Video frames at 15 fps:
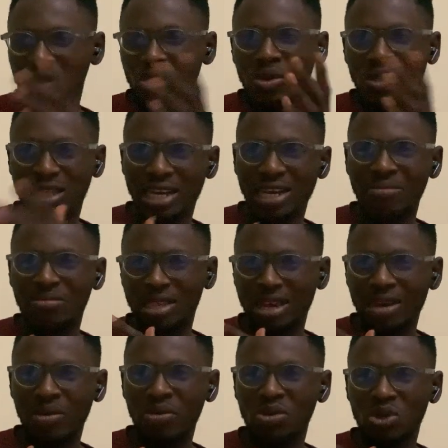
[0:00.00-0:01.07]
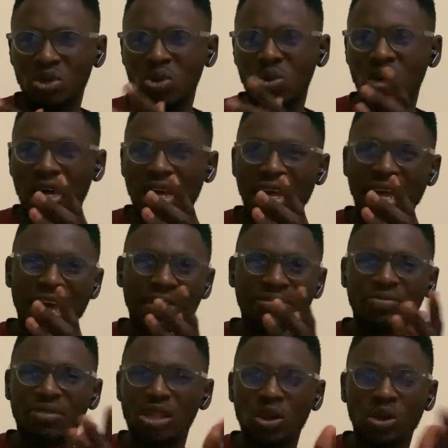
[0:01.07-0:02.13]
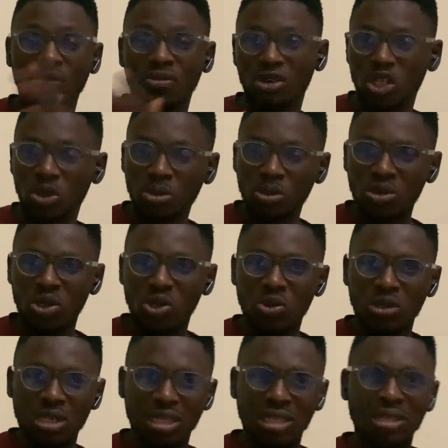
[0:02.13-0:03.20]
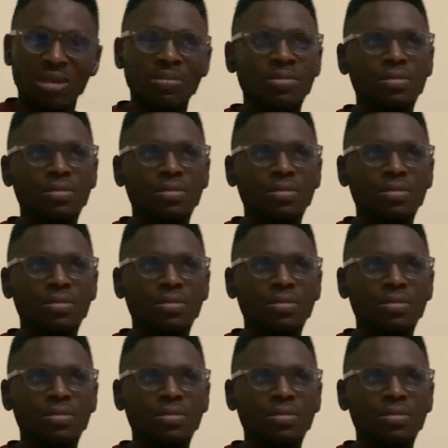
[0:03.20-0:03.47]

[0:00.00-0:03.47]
long time now, so I have a lot of experience with it.